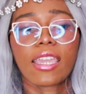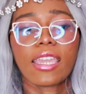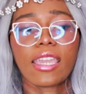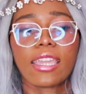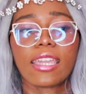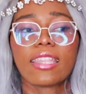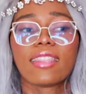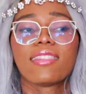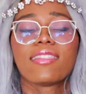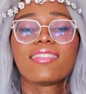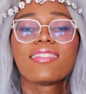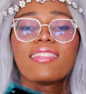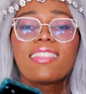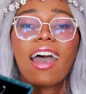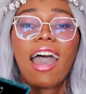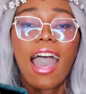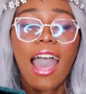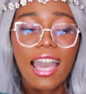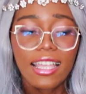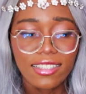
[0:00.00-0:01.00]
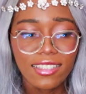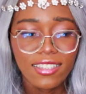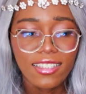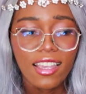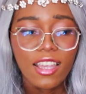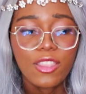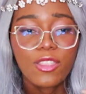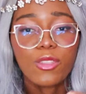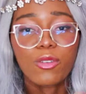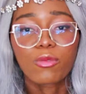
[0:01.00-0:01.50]
and that's
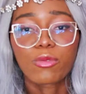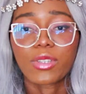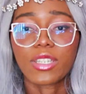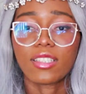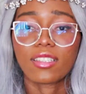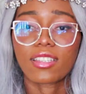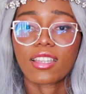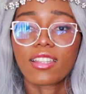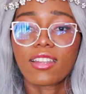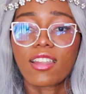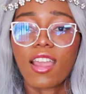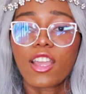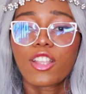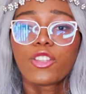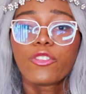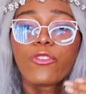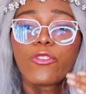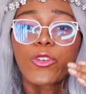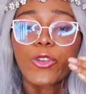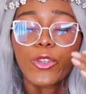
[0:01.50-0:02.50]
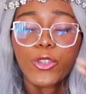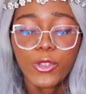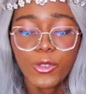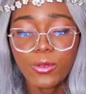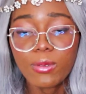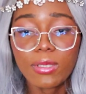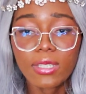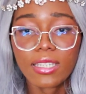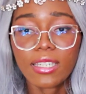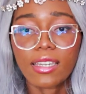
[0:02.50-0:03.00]
the reason for
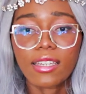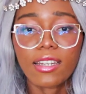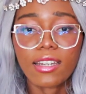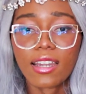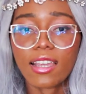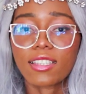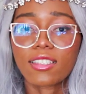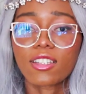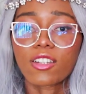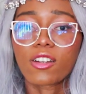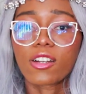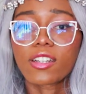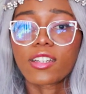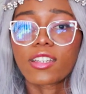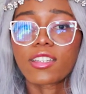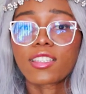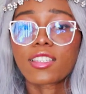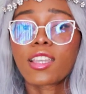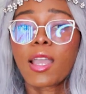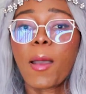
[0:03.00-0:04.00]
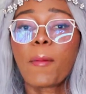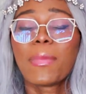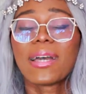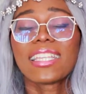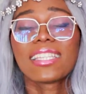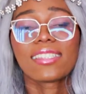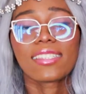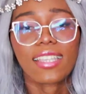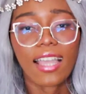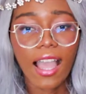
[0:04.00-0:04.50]
you to get it as an artist
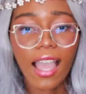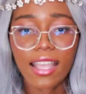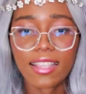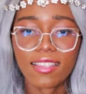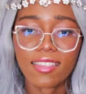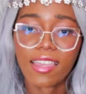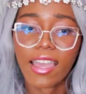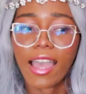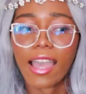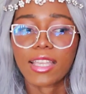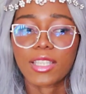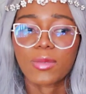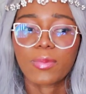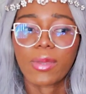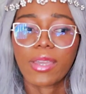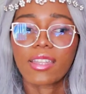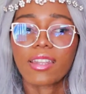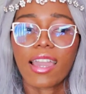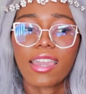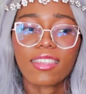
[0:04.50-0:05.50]
besides the S Pen.